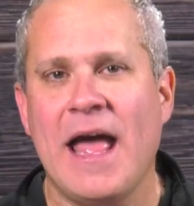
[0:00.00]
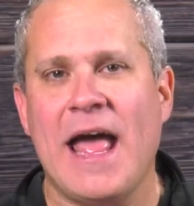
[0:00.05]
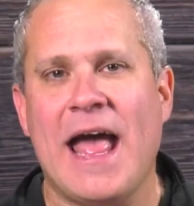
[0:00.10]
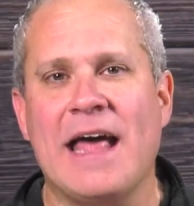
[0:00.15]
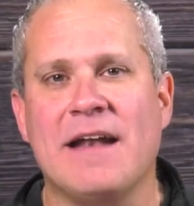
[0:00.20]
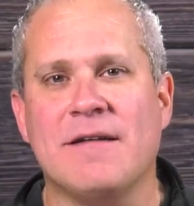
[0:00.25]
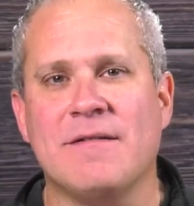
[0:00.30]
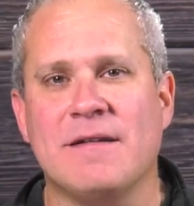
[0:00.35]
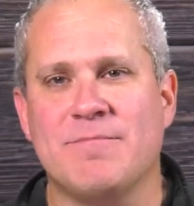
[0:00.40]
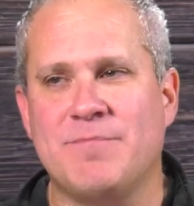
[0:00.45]

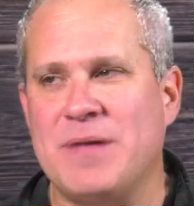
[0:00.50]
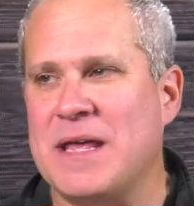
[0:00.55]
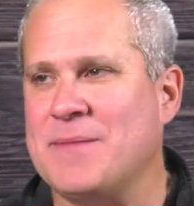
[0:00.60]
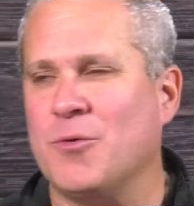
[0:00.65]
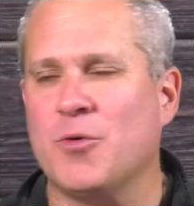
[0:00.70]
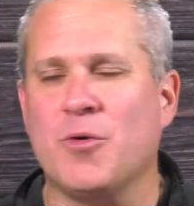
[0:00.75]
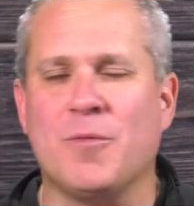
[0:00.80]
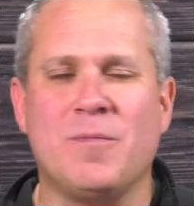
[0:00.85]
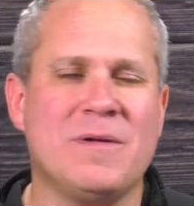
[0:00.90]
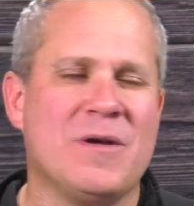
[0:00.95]
And
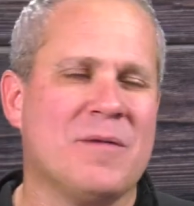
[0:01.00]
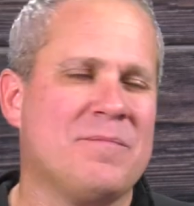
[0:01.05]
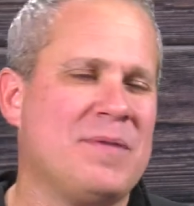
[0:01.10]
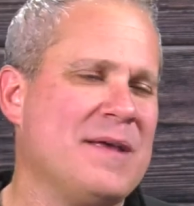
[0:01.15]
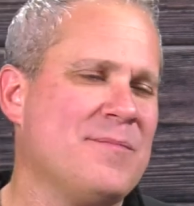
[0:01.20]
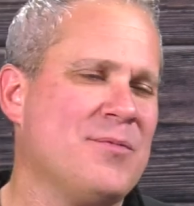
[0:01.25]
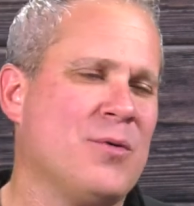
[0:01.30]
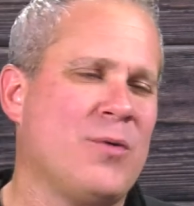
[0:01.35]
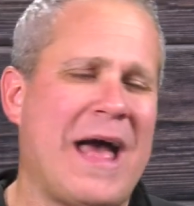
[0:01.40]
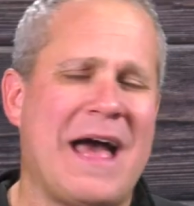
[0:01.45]

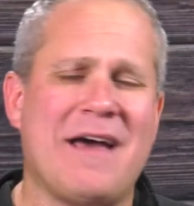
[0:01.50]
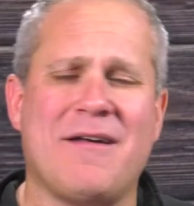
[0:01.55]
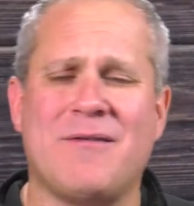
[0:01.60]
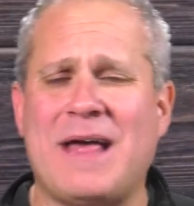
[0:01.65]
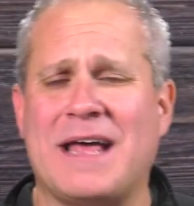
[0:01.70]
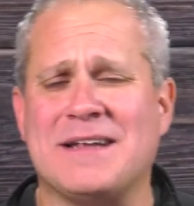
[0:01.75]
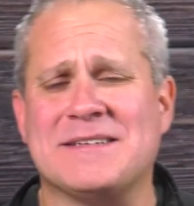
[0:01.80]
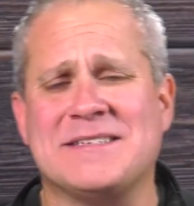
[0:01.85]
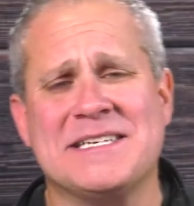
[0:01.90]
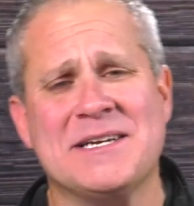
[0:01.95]
people had
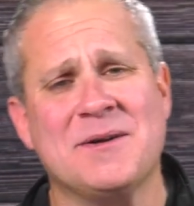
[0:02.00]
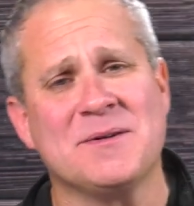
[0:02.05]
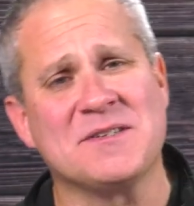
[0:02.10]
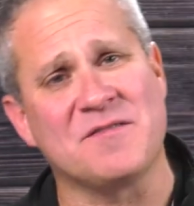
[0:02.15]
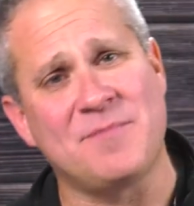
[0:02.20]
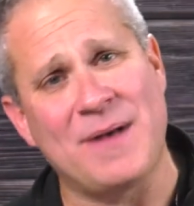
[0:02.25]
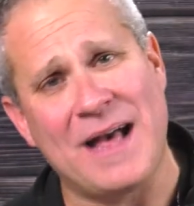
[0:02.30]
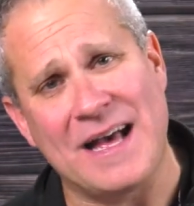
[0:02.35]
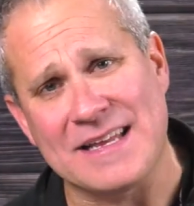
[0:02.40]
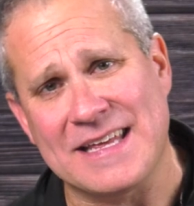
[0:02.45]
a series
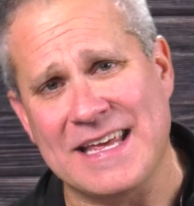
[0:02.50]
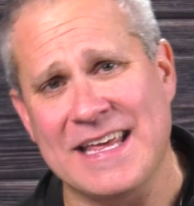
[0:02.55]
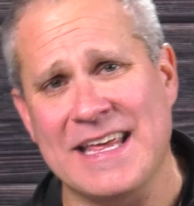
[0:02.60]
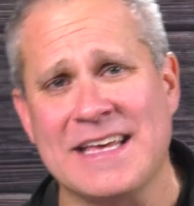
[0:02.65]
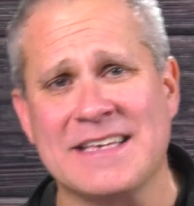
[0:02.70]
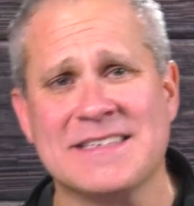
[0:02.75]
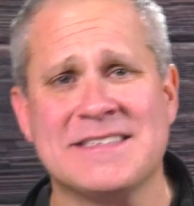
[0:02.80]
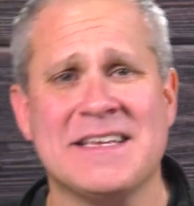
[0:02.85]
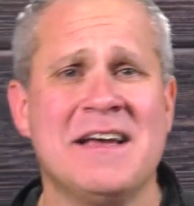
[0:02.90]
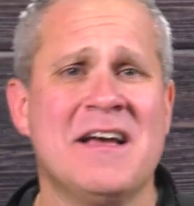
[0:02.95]
of bad
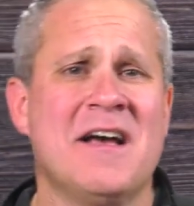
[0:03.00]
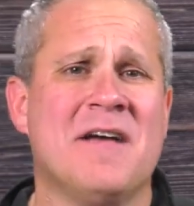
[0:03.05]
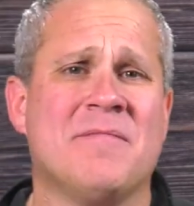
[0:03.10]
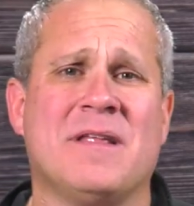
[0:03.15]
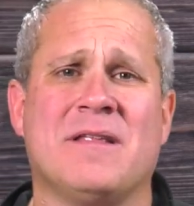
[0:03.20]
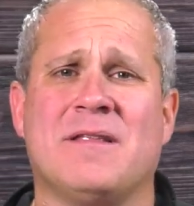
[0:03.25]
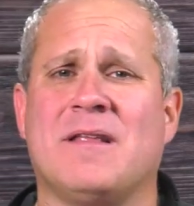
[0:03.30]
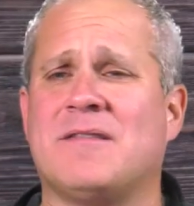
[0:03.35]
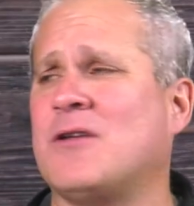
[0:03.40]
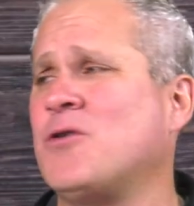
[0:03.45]
kings.
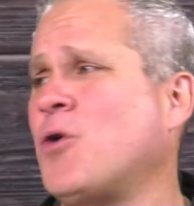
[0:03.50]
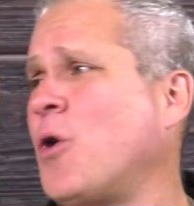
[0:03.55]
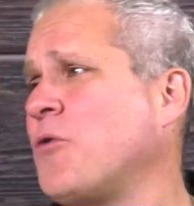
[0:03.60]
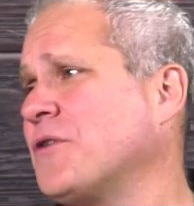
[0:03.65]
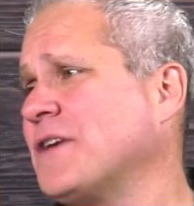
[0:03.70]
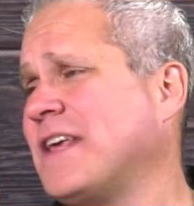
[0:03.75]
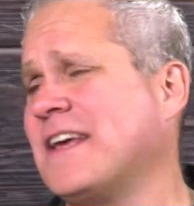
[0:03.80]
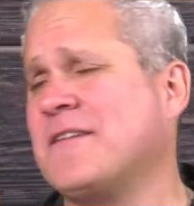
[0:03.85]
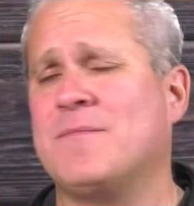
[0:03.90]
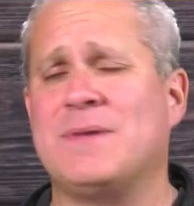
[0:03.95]
The
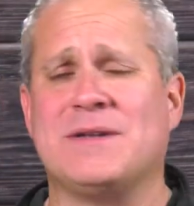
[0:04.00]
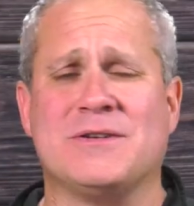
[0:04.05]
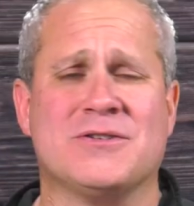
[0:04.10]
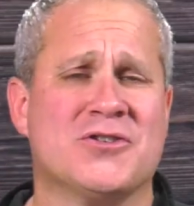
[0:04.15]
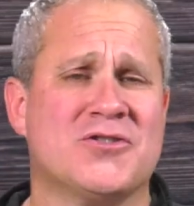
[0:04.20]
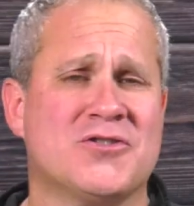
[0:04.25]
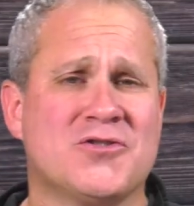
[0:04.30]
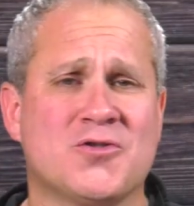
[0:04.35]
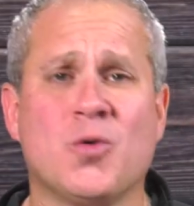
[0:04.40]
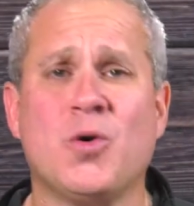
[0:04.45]
northern kingdom had been
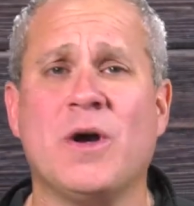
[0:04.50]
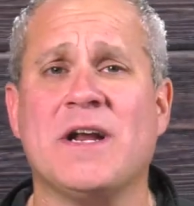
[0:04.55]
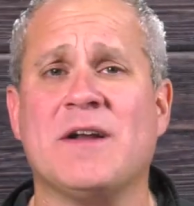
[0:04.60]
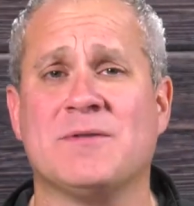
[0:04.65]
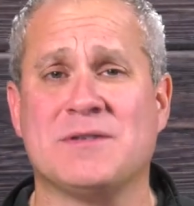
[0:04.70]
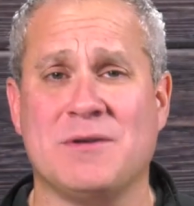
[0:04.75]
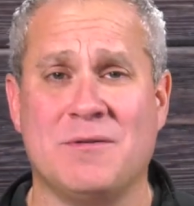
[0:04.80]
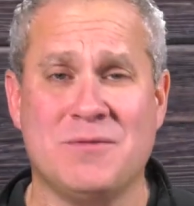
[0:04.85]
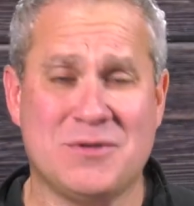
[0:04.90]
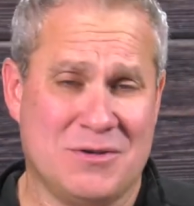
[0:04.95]
destroyed.
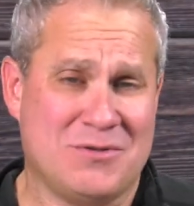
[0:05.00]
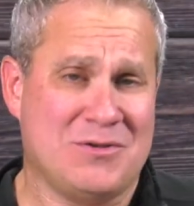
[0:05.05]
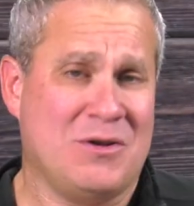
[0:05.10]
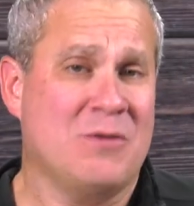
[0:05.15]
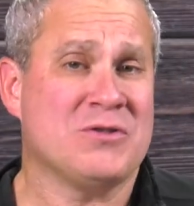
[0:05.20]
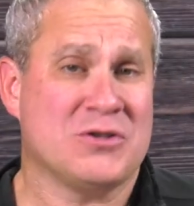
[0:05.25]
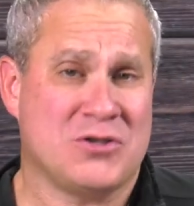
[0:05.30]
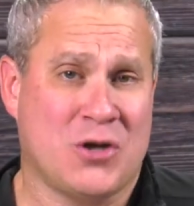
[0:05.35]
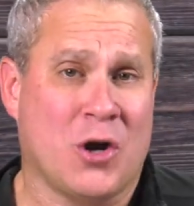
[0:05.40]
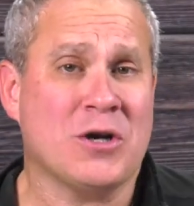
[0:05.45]
It
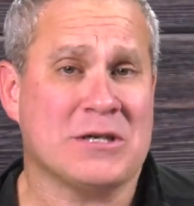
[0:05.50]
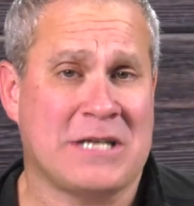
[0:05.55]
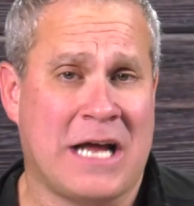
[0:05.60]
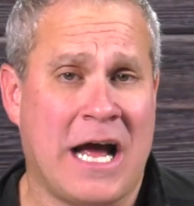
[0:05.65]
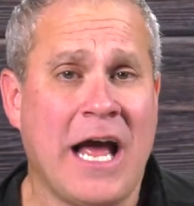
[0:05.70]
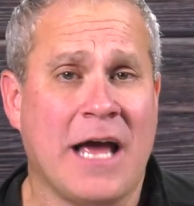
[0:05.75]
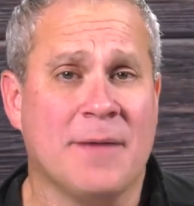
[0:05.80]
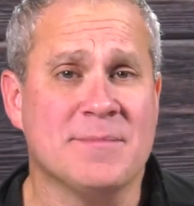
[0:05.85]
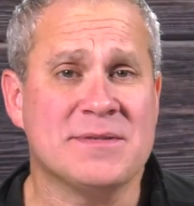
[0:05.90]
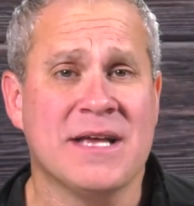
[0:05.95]
was dark
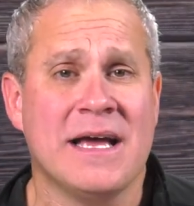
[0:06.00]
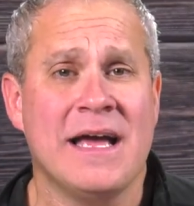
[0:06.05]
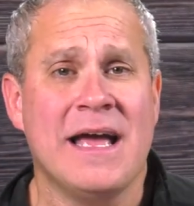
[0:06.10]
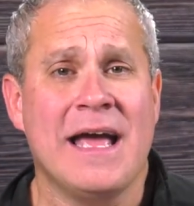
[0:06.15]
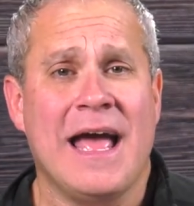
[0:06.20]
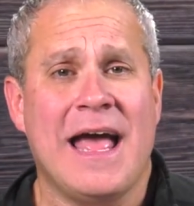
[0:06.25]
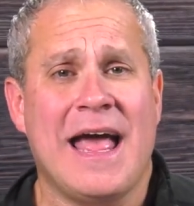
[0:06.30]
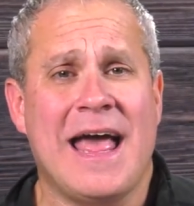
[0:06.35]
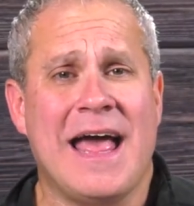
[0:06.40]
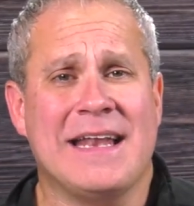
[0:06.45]
times.
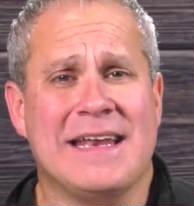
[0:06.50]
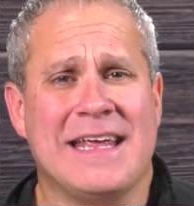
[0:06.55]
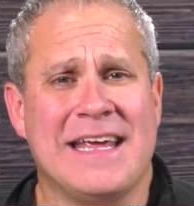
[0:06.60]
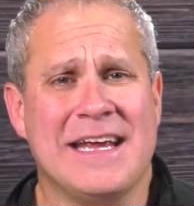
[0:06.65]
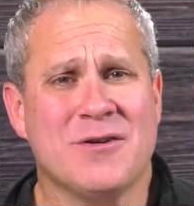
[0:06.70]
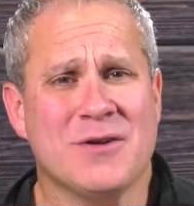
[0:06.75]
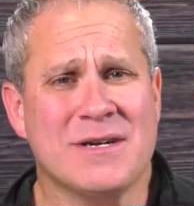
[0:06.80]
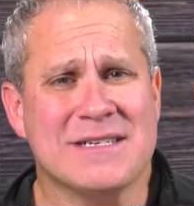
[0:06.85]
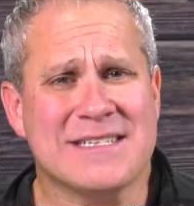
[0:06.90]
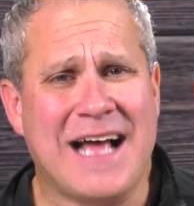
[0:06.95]
And
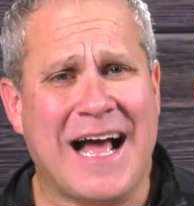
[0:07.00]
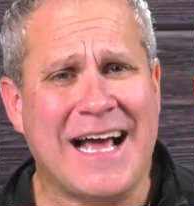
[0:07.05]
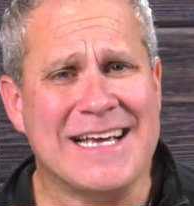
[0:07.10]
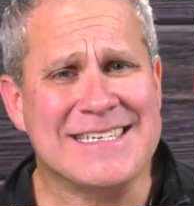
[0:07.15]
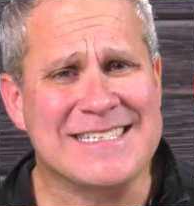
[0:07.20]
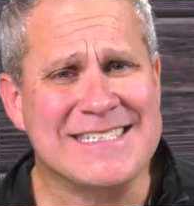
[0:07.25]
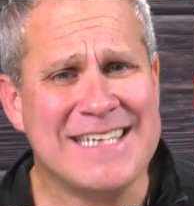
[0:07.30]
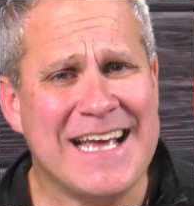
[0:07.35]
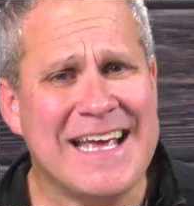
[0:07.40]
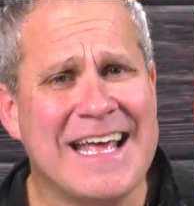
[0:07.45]
here is
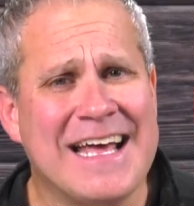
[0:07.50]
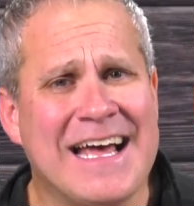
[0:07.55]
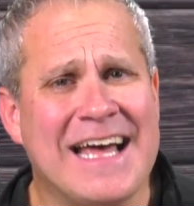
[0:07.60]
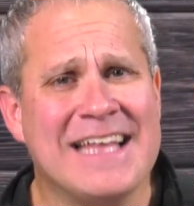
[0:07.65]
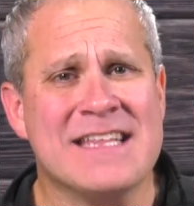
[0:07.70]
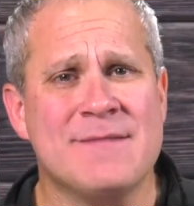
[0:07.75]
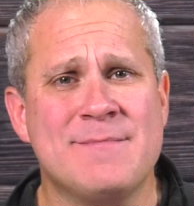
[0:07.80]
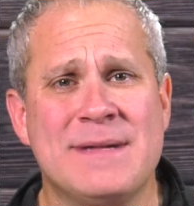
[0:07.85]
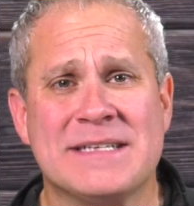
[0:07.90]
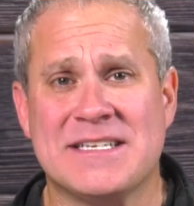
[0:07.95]
Isaiah
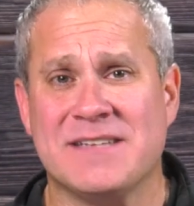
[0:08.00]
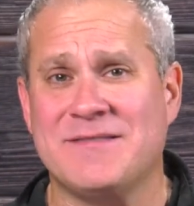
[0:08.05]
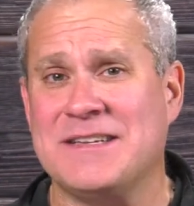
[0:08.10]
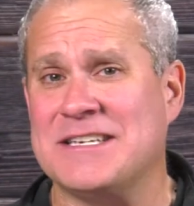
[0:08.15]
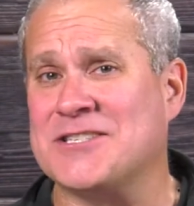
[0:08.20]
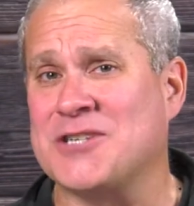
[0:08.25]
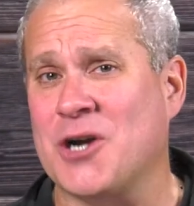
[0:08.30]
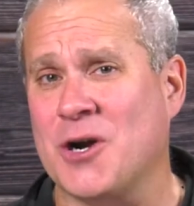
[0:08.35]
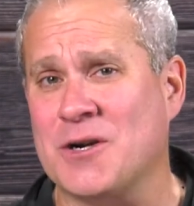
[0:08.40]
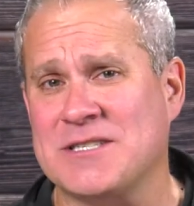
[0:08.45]
in the midst of
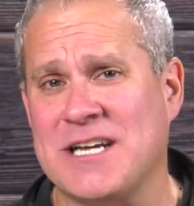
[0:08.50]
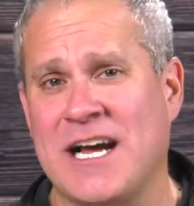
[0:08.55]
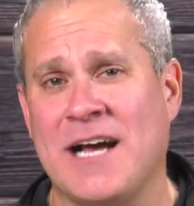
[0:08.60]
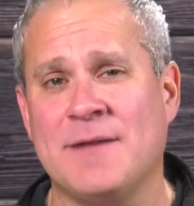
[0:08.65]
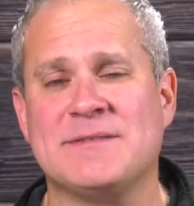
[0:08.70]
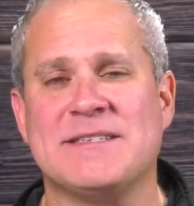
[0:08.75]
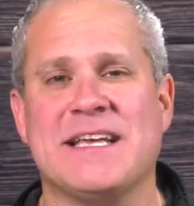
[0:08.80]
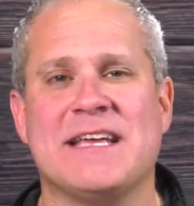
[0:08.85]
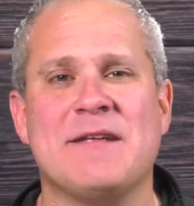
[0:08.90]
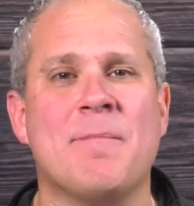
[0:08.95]
these dark
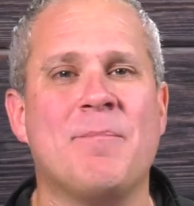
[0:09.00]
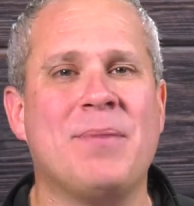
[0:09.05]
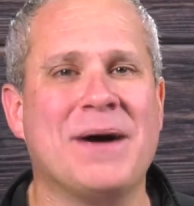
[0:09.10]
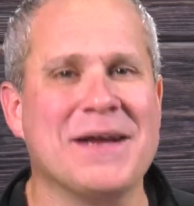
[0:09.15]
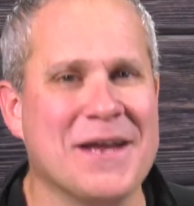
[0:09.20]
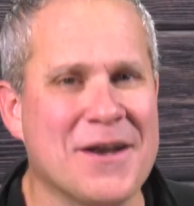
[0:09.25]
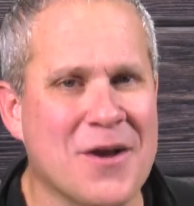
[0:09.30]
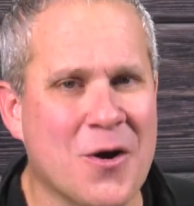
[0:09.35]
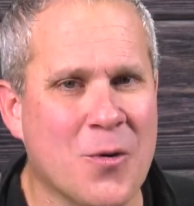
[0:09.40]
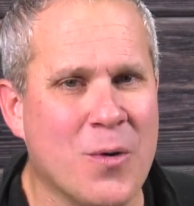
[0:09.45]
times saying,
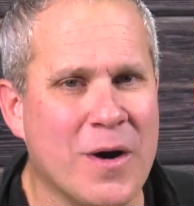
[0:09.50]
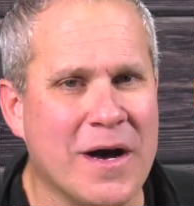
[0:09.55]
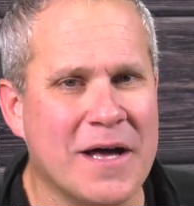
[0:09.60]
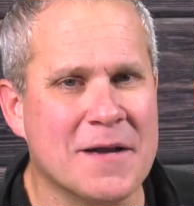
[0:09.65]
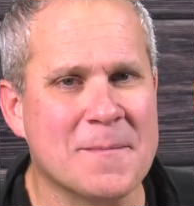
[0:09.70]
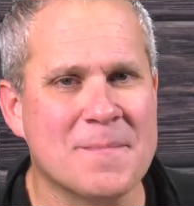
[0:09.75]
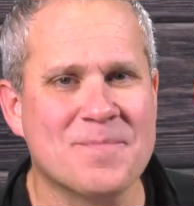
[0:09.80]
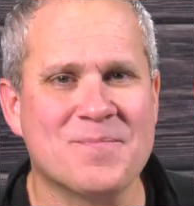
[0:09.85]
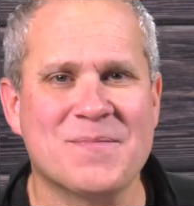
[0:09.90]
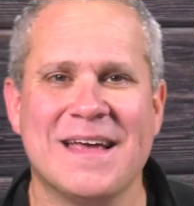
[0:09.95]
but you know
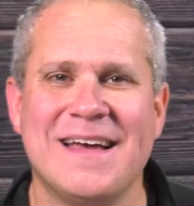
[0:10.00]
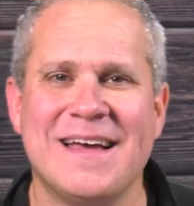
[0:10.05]
what?